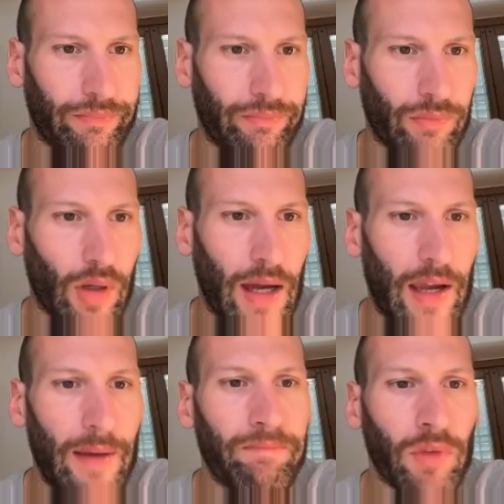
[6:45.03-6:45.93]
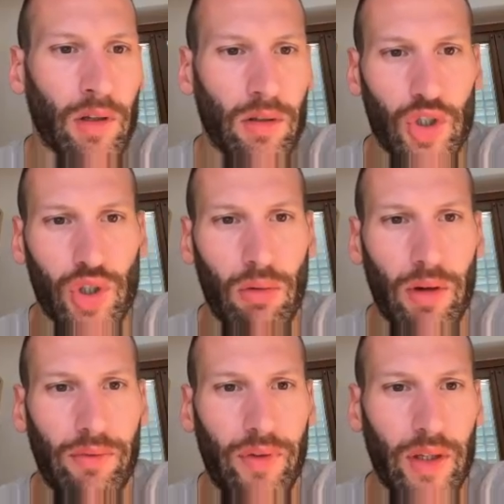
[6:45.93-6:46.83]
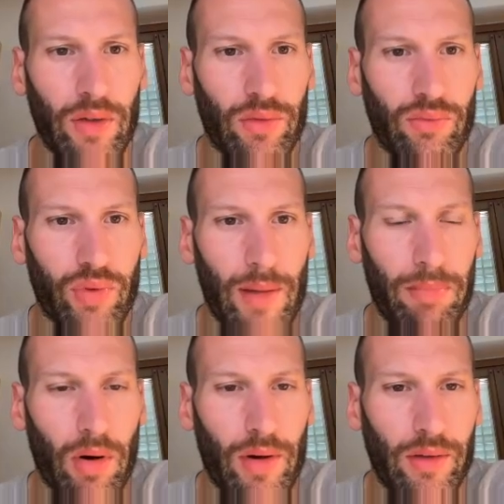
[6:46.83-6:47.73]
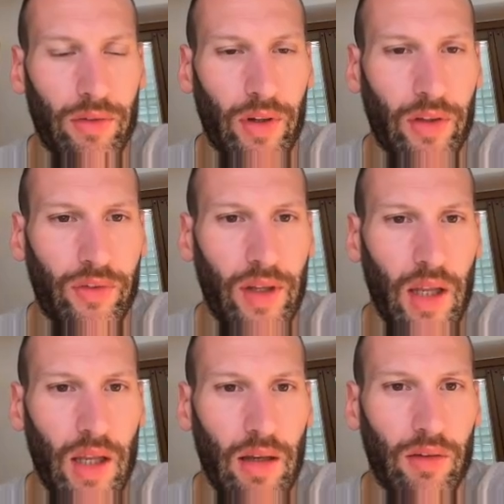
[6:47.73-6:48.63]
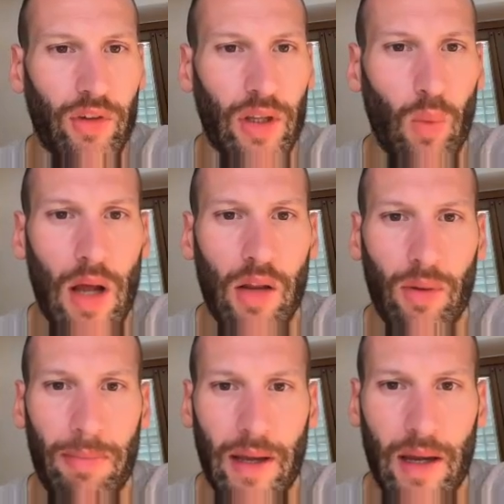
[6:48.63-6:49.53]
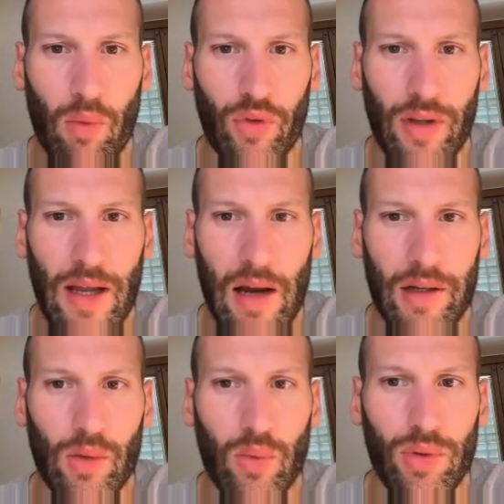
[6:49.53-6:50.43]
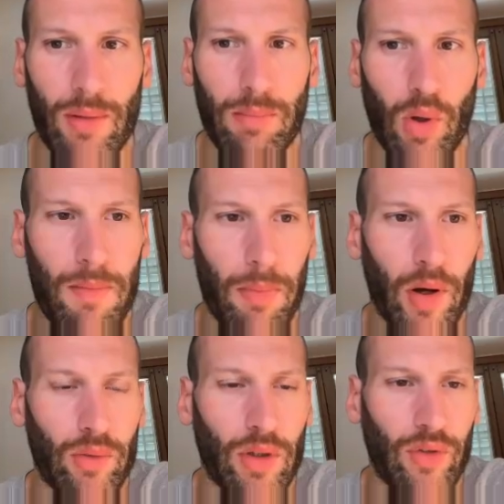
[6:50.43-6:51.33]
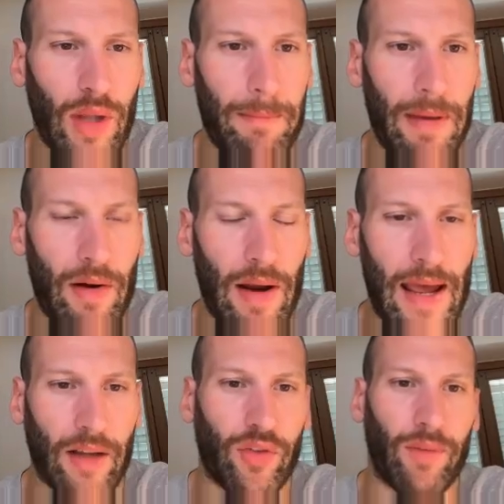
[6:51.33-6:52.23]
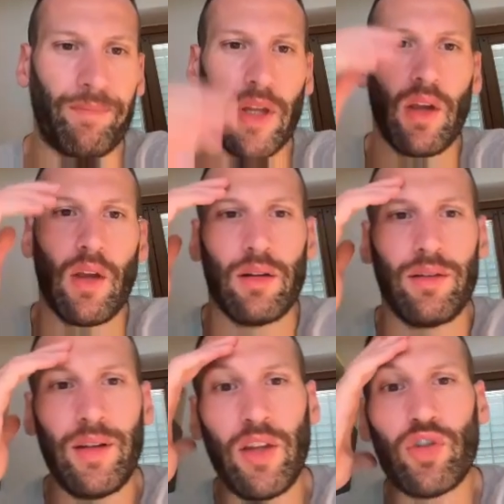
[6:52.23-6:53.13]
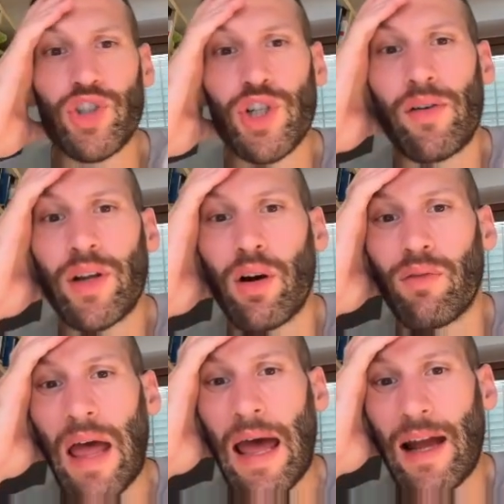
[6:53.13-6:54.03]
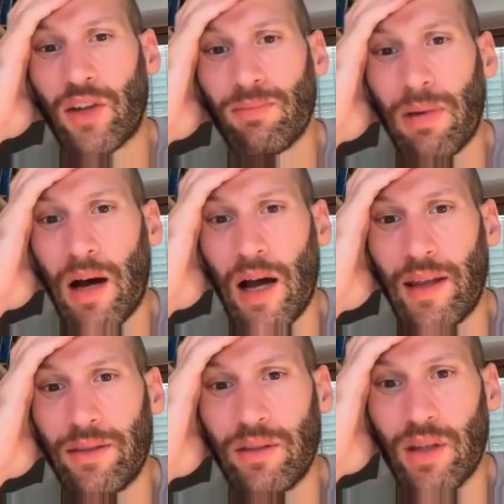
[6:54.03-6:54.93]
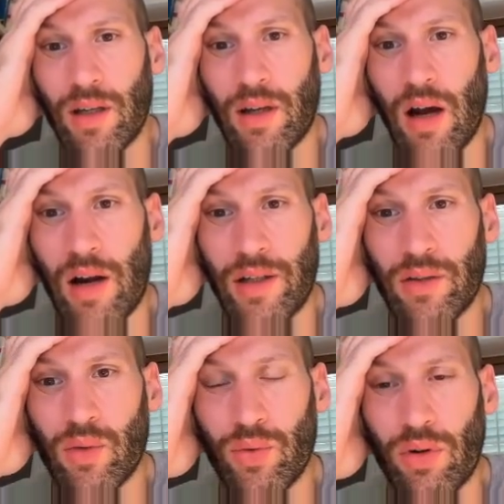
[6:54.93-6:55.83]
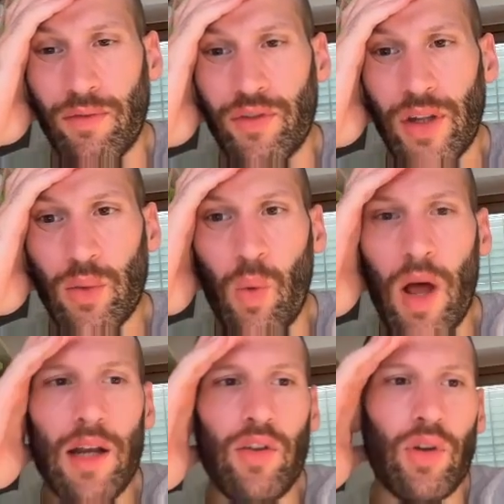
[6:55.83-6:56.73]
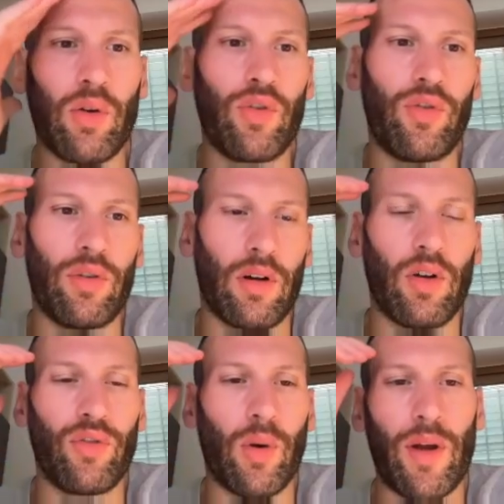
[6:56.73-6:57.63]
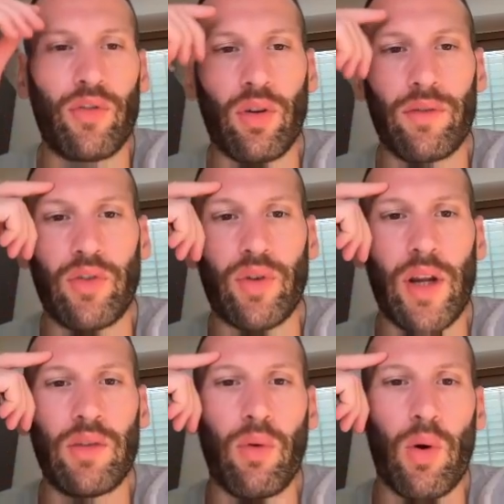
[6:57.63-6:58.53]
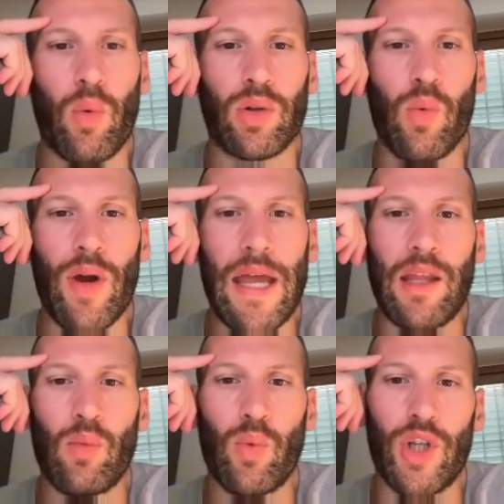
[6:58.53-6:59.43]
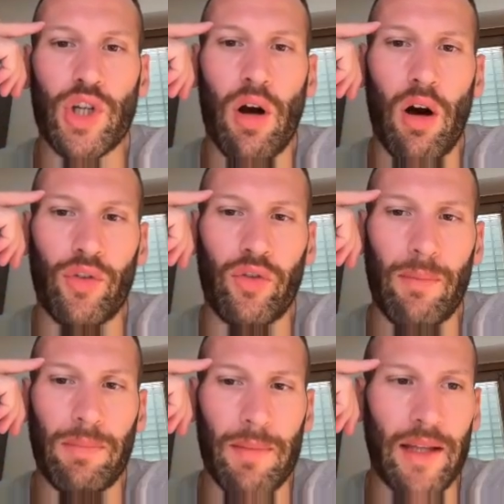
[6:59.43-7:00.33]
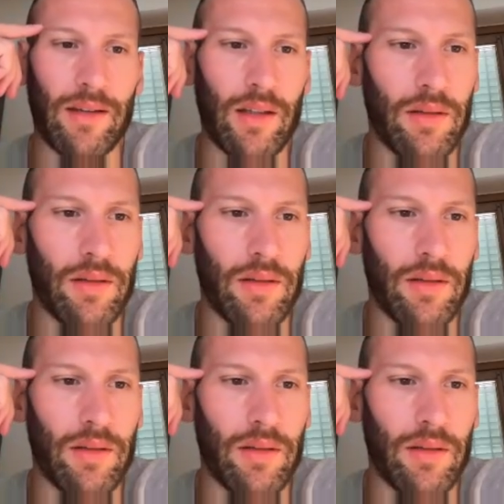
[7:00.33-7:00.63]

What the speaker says: okay, shown in figure 3.16, z1 is a pair whose current CUDR both point to the same pair x. This sharing of x by the current CUDR of z1 is a consequence of the straightforward way in which cons is implemented.